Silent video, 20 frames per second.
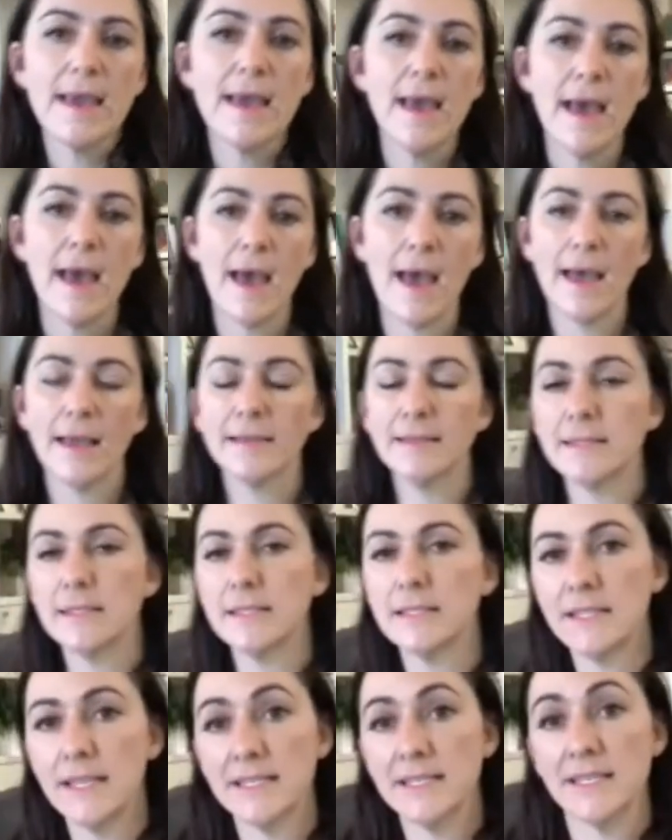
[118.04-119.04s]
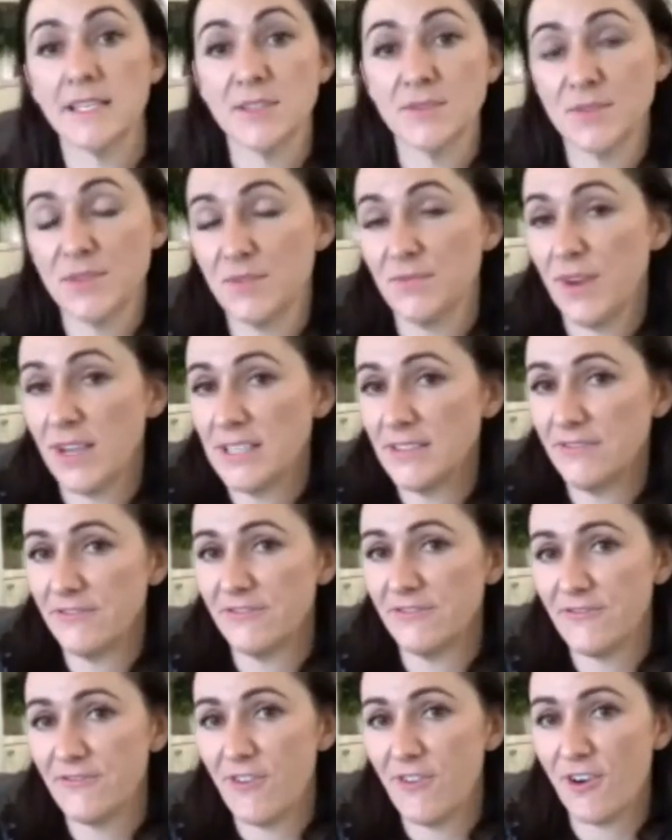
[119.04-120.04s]
And this is the reason
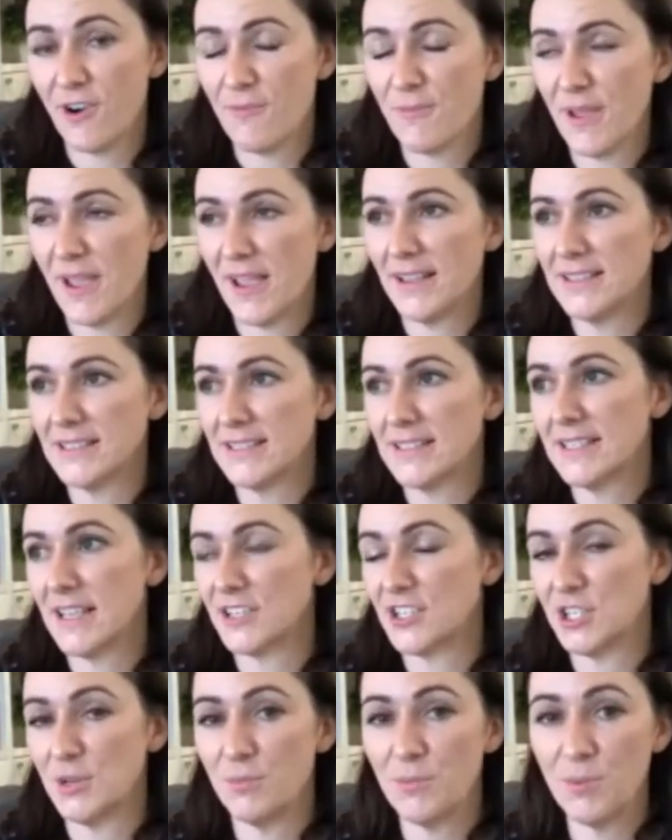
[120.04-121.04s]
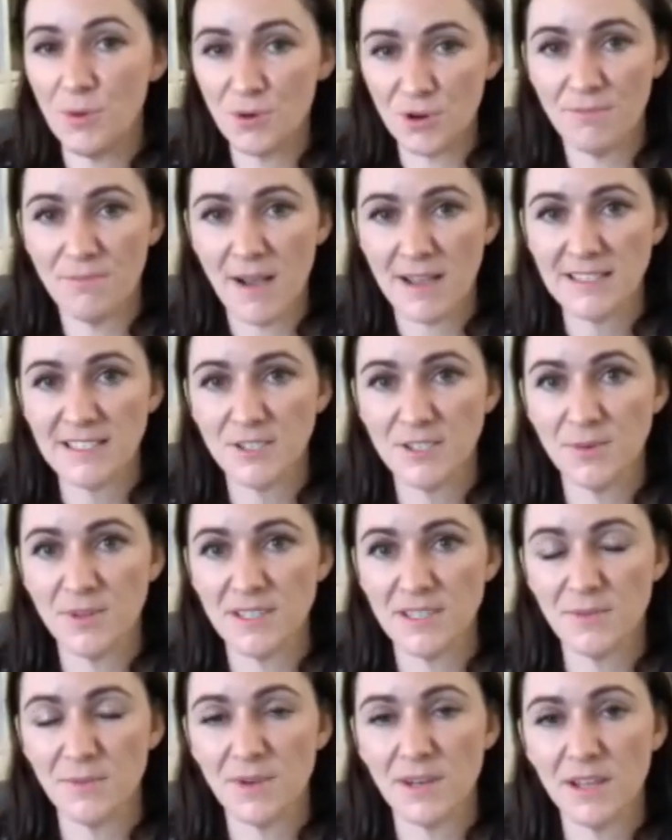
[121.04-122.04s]
for it being such an important muscle,
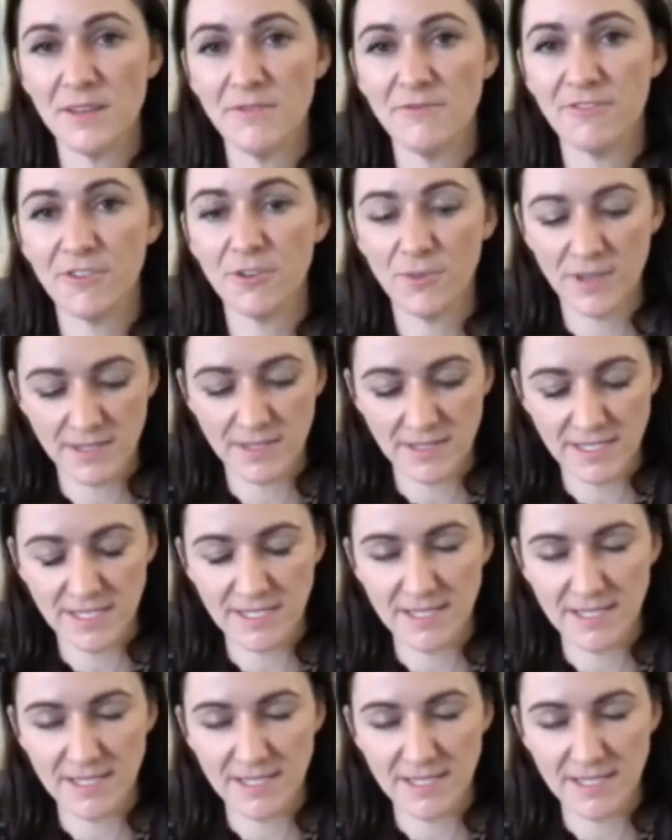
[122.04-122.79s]
is it will influence